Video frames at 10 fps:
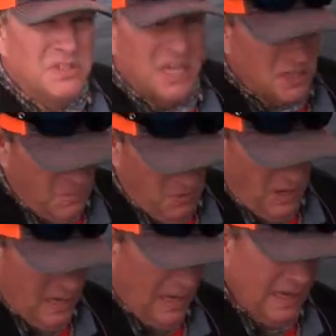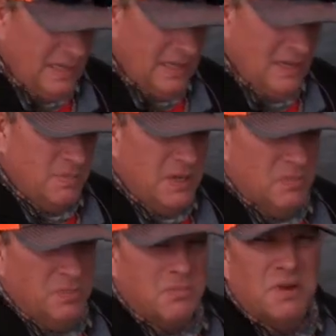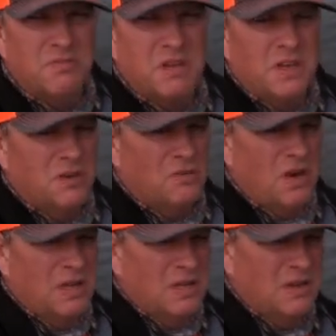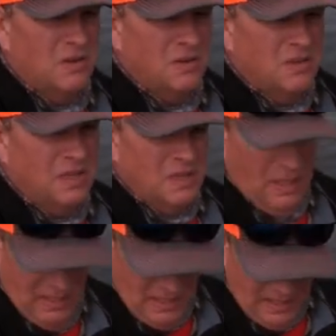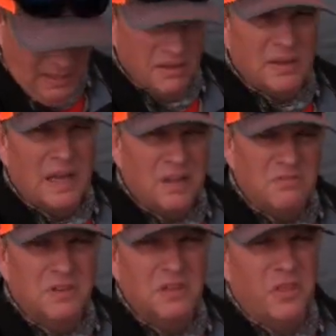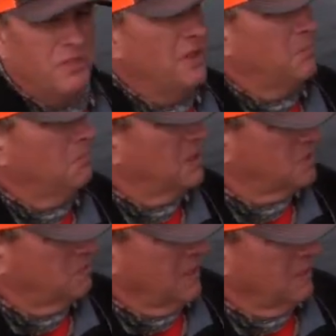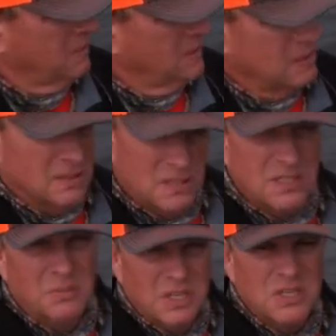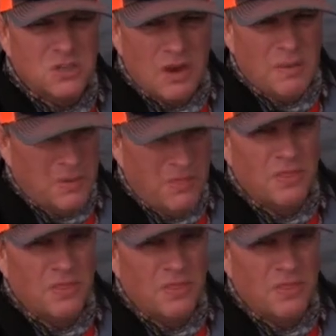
takes me a while, I like to get up here and put my finger right here, and I can feel the thump much better. Now, some of these crappie are